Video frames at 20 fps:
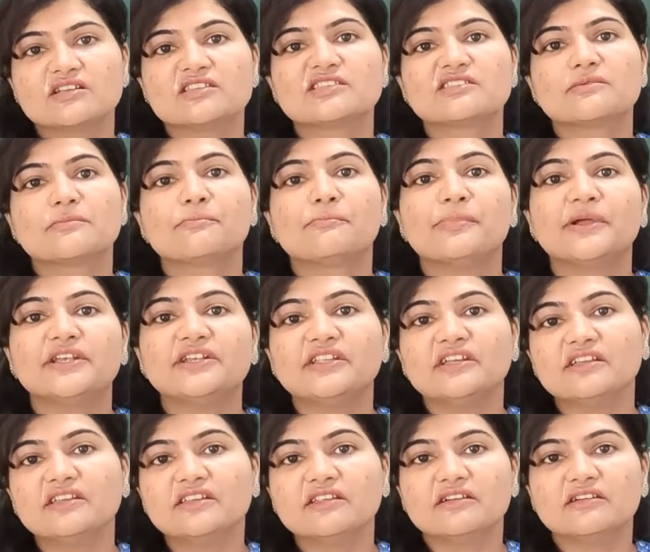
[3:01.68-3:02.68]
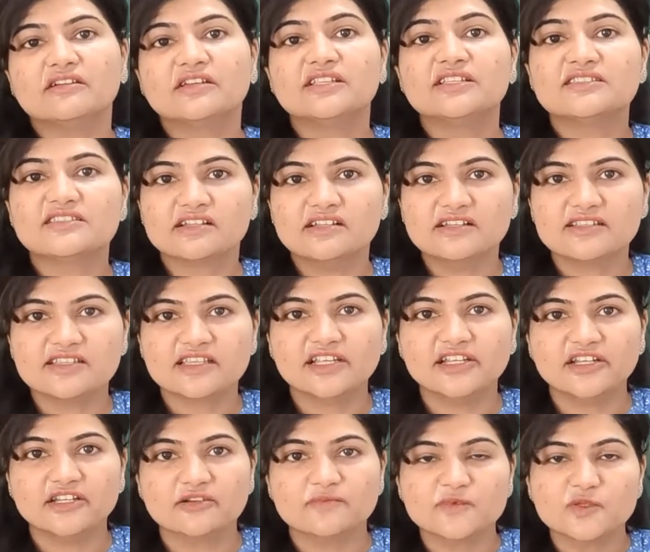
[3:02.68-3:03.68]
us better results
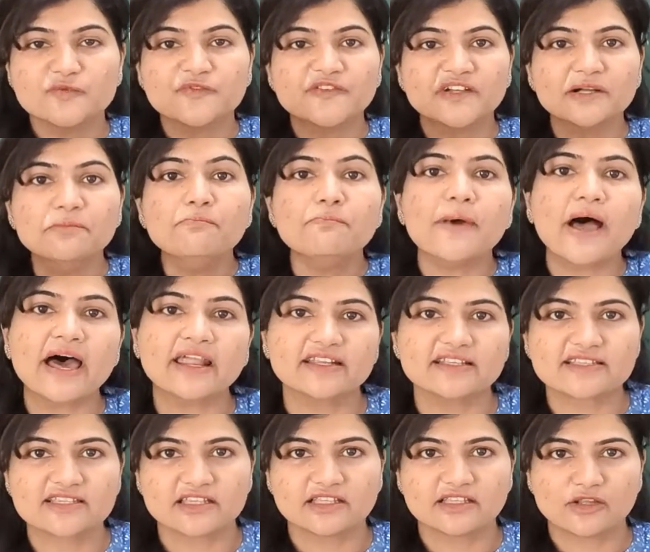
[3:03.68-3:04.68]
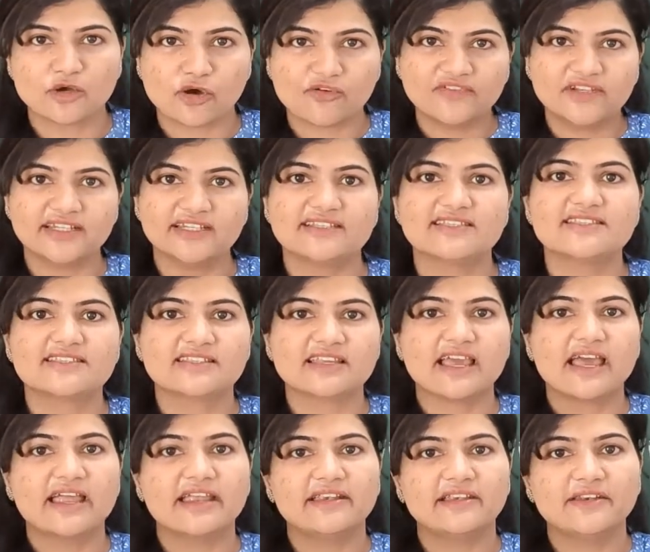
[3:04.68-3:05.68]
in terms of comparison of test
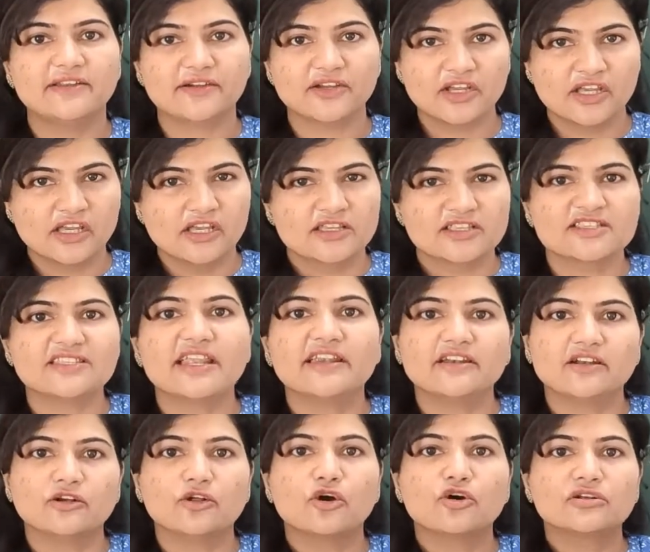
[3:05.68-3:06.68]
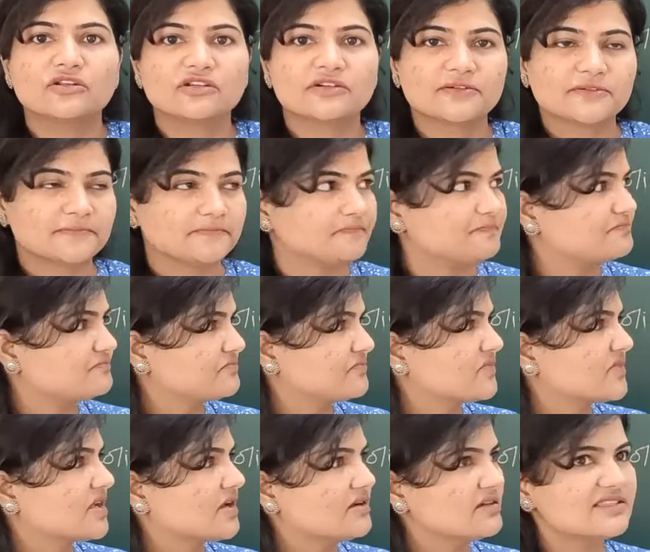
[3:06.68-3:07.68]
and standard, or
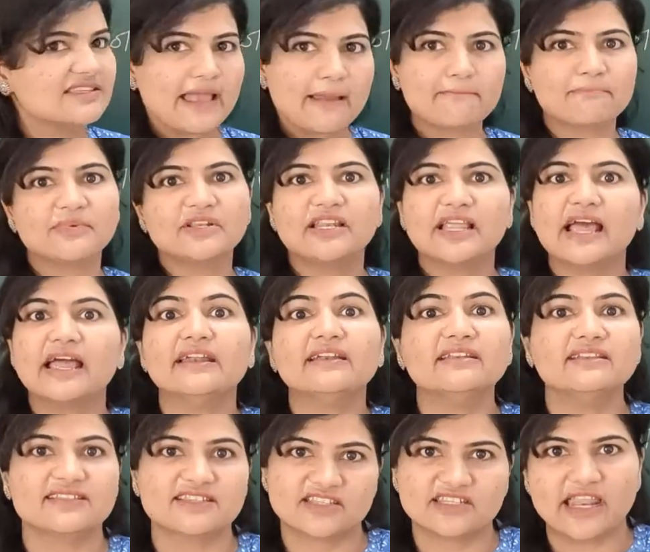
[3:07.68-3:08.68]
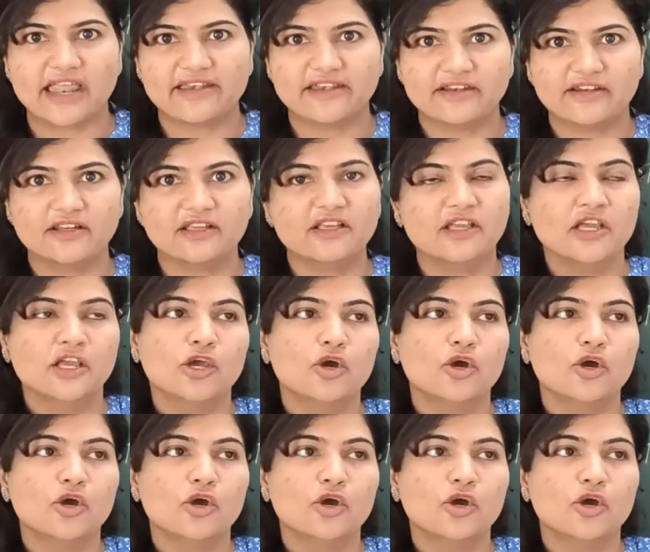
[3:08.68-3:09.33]
sample and standard.